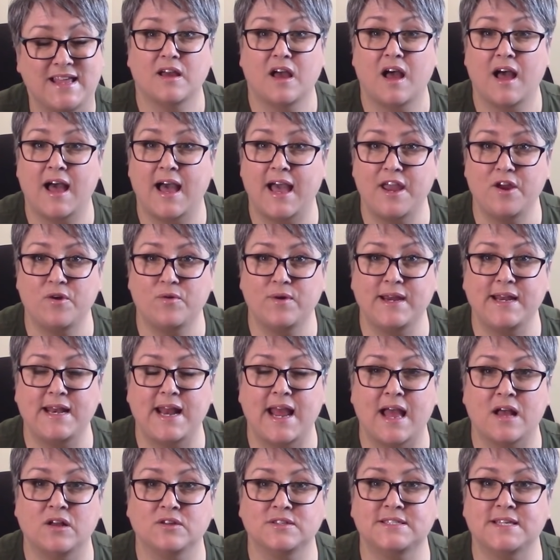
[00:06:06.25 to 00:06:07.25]

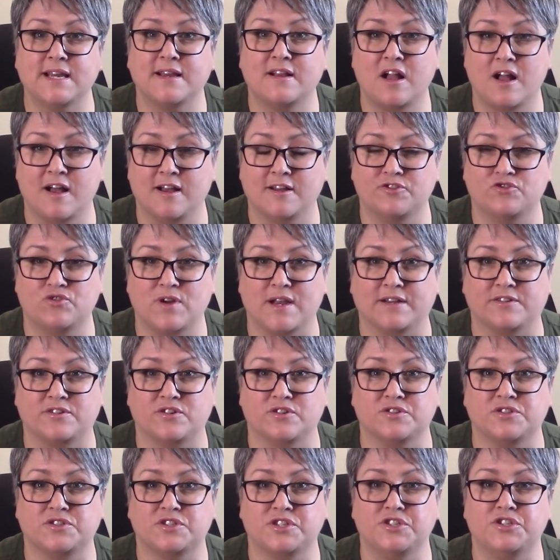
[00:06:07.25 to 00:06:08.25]
Hiring outside
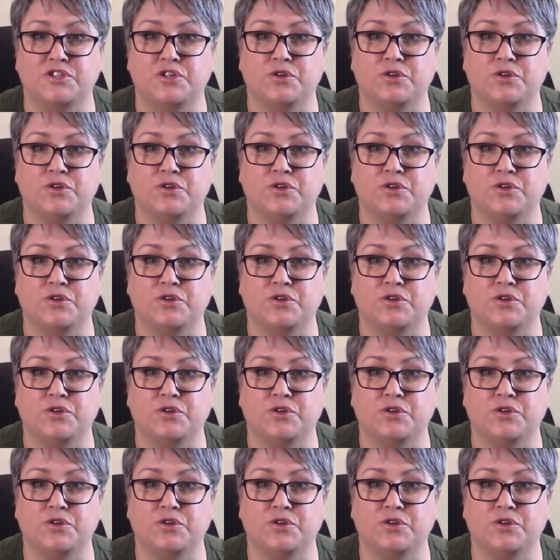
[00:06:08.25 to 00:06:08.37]
contractors to